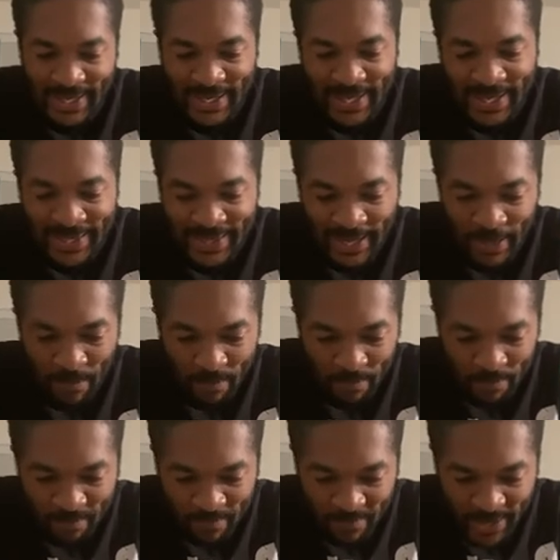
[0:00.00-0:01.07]
They
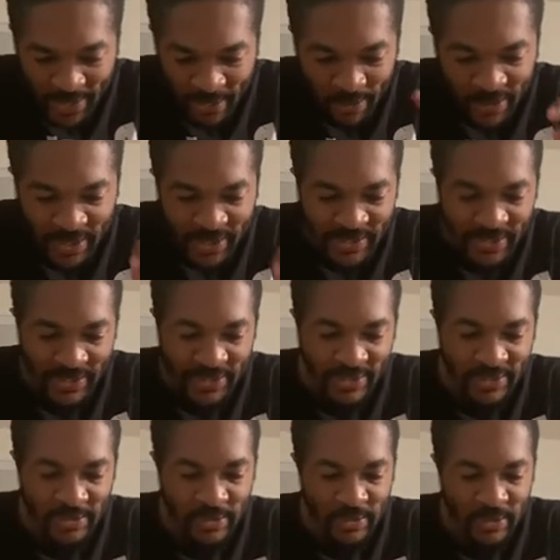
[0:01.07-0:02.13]
maybe
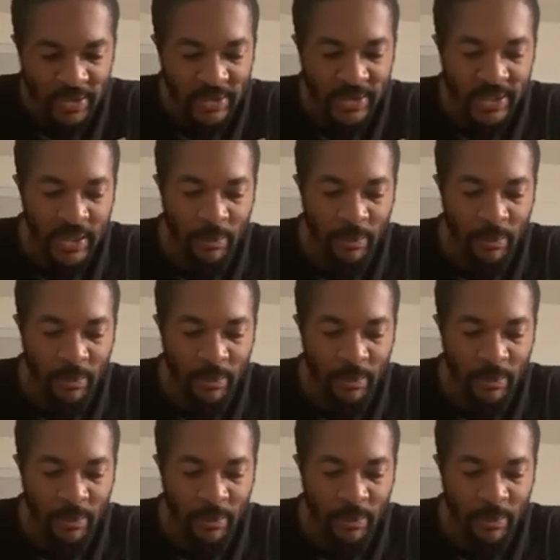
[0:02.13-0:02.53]
is looking